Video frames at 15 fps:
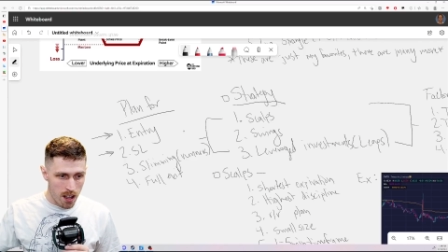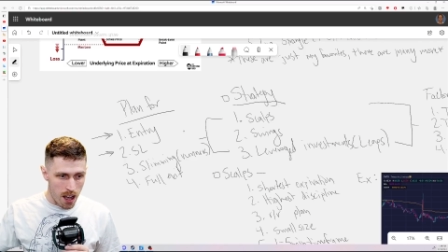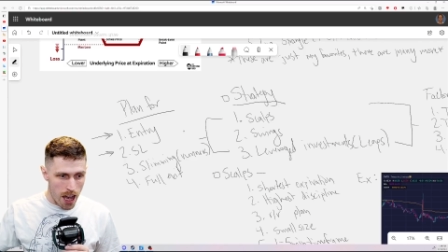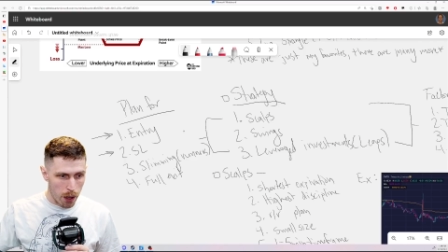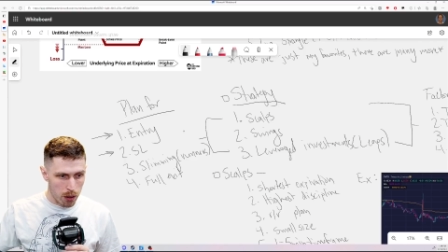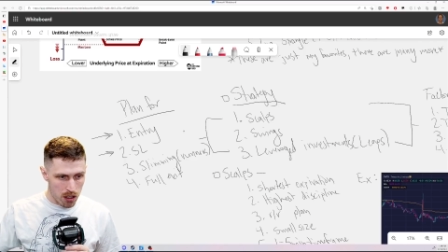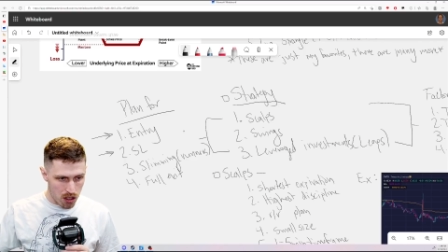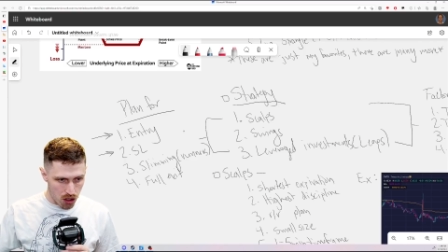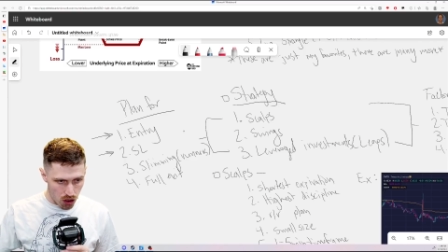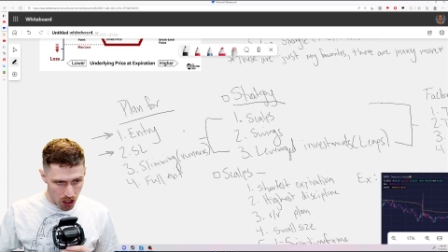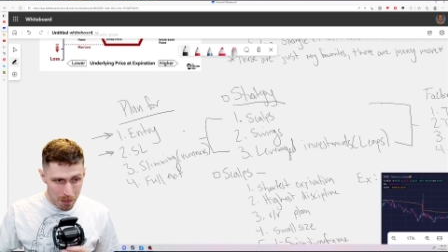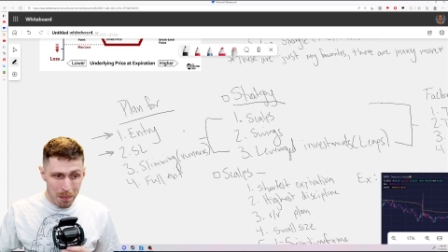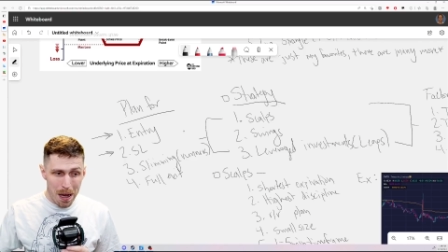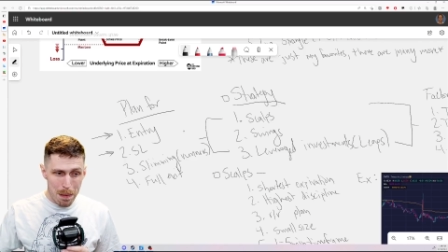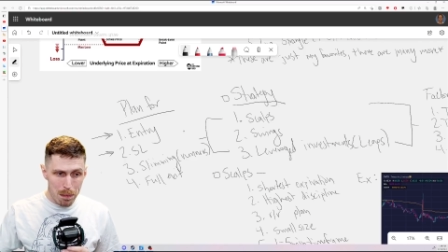I always
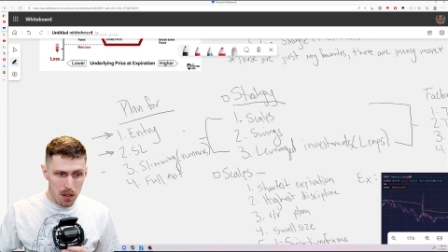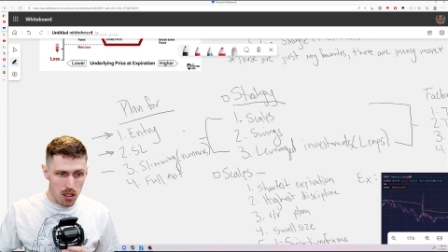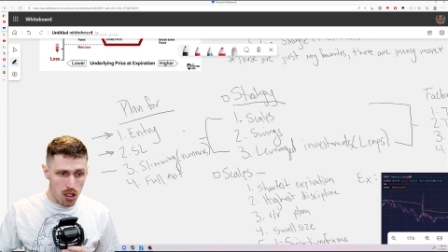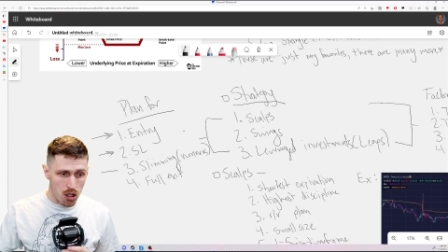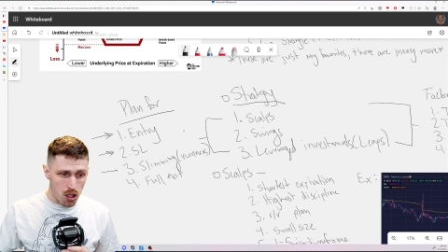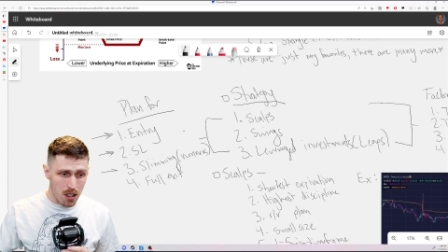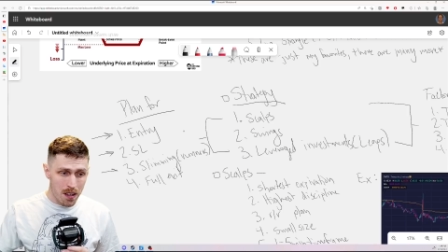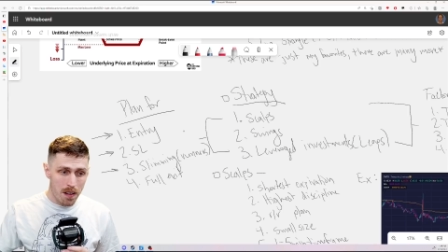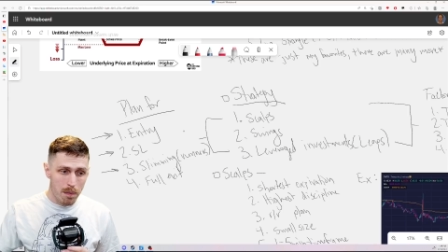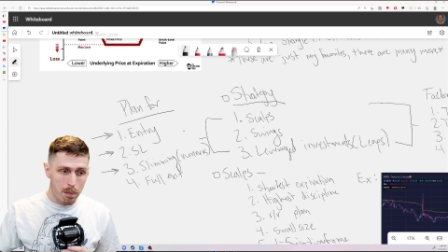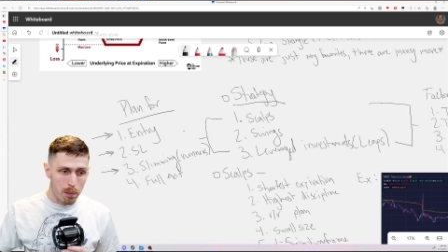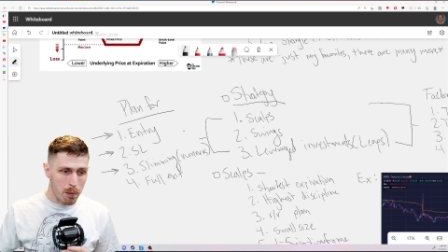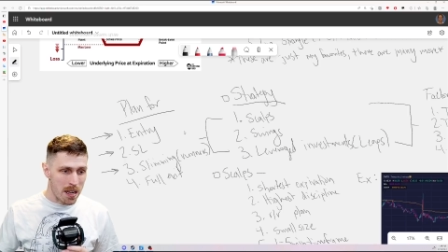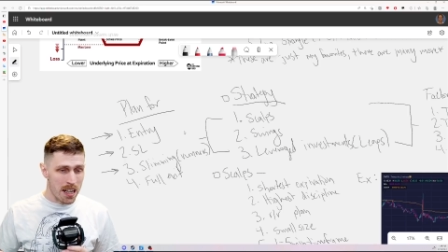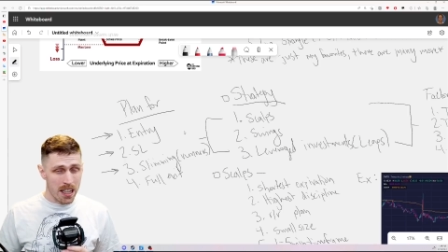slim my position,
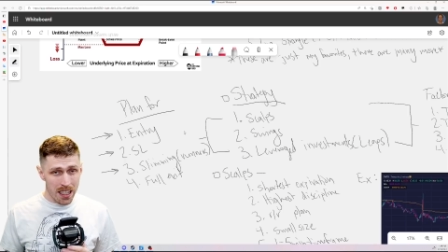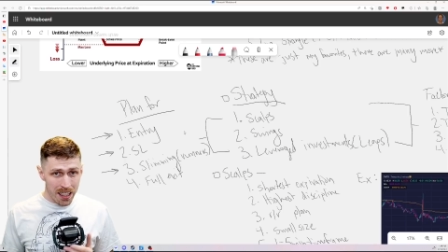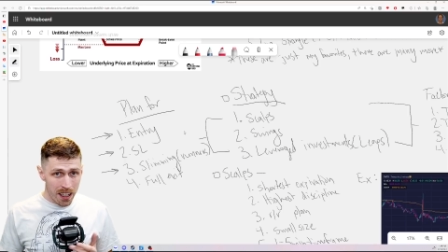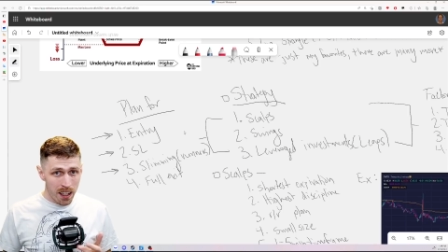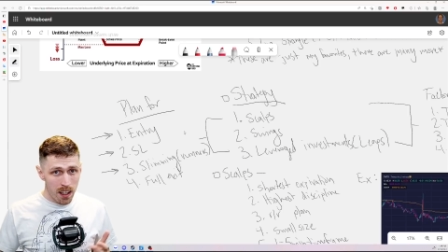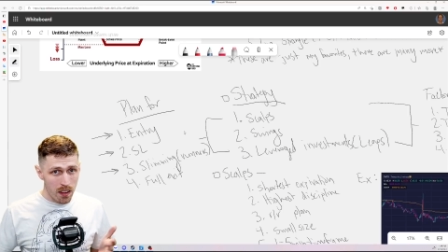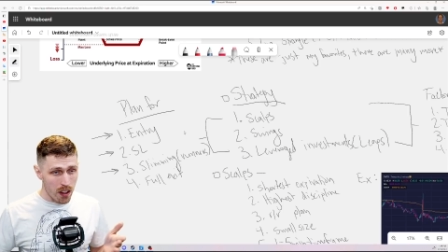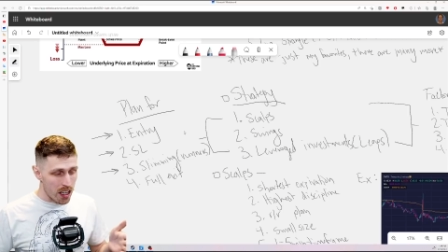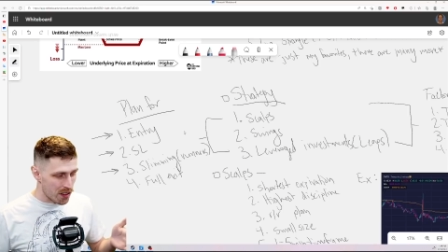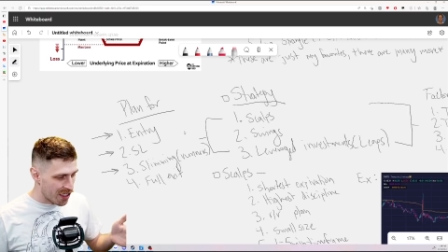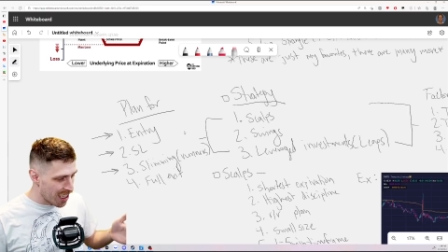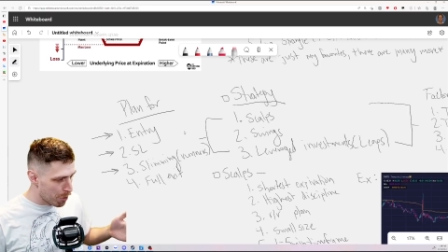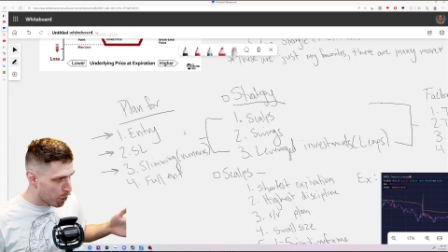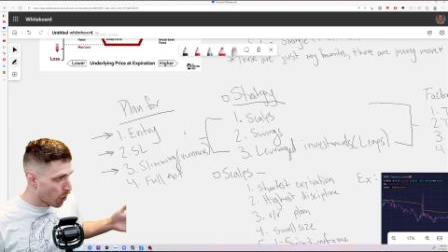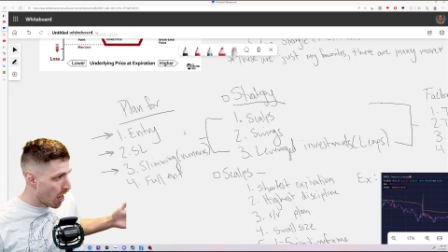meaning that I
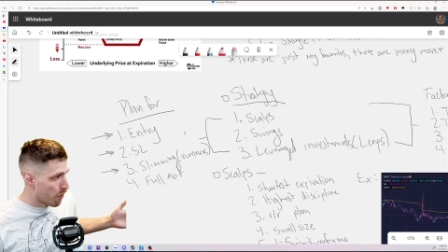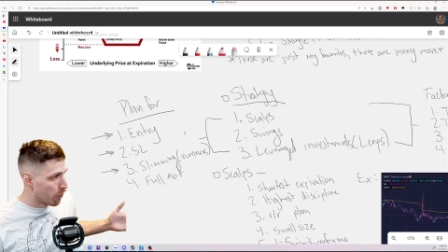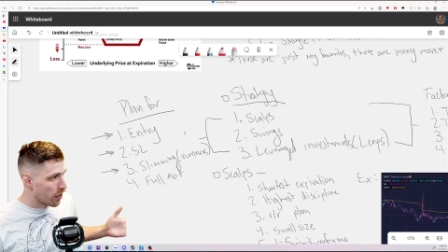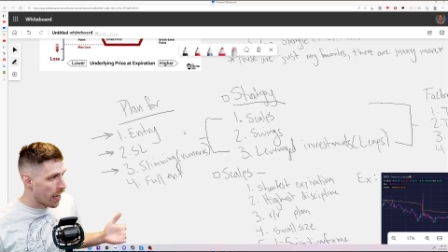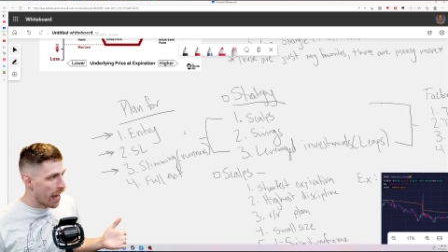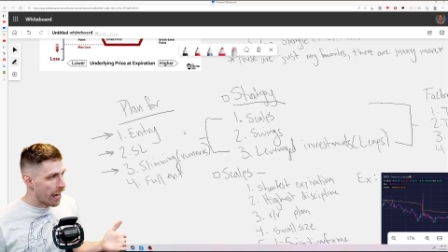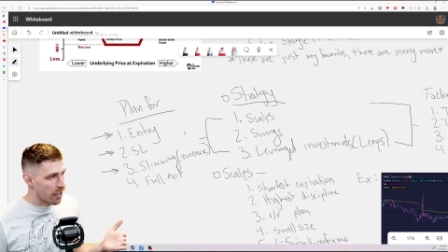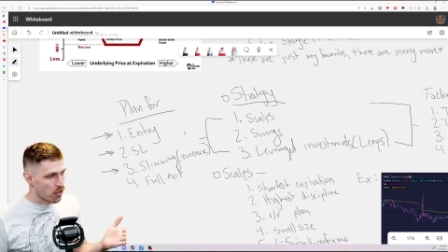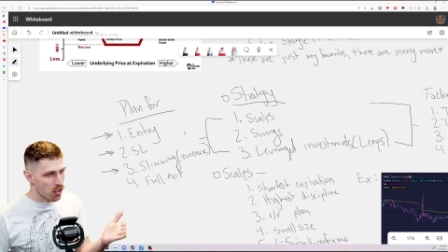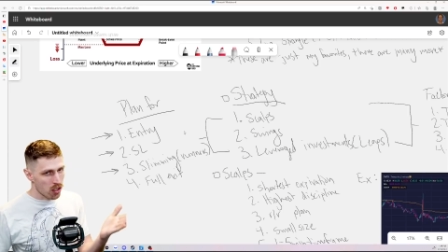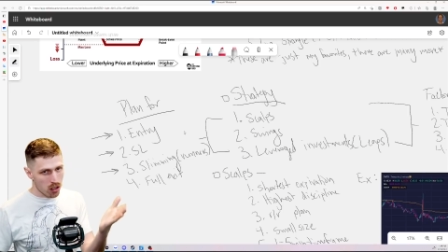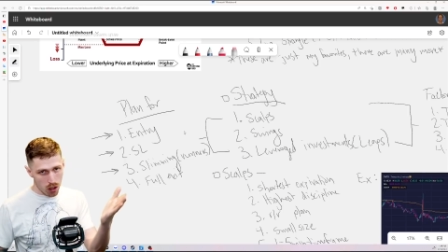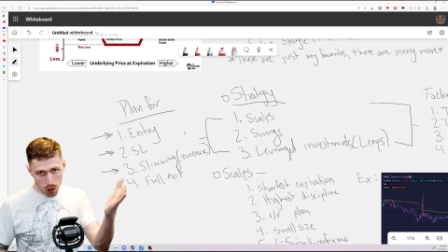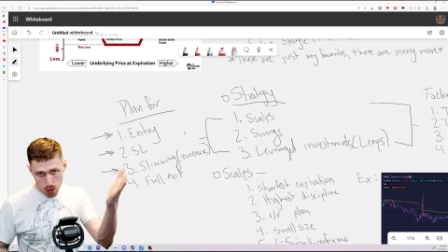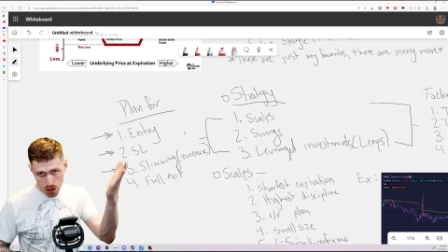take profit as
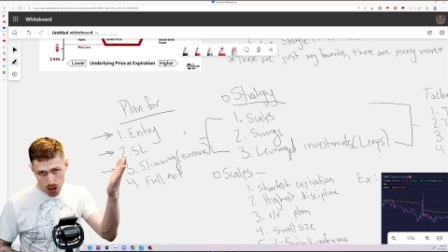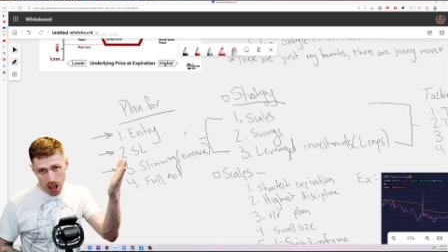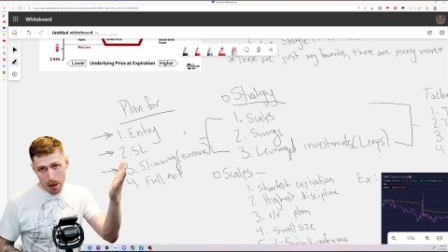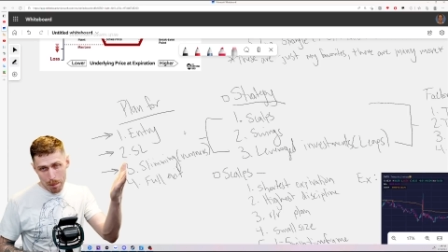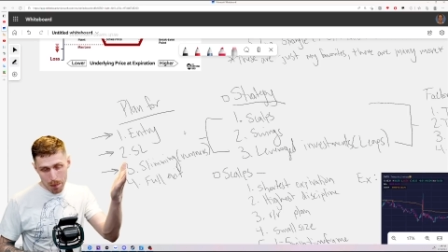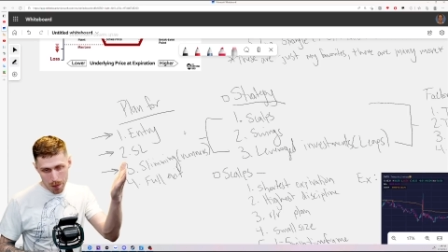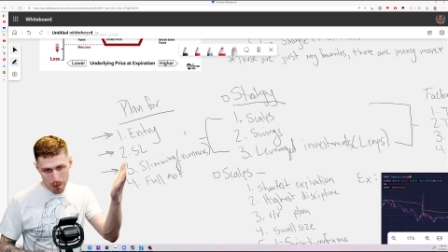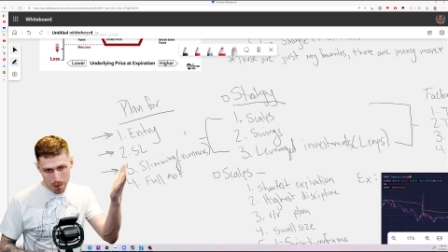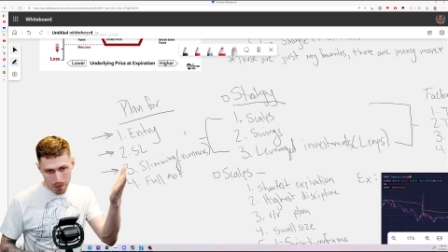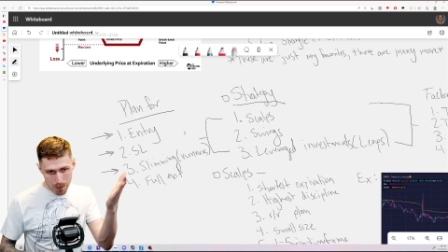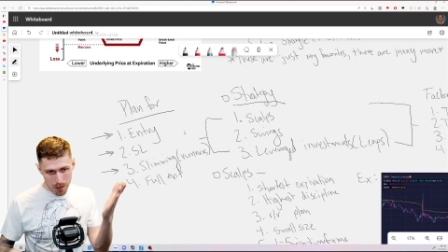it goes up.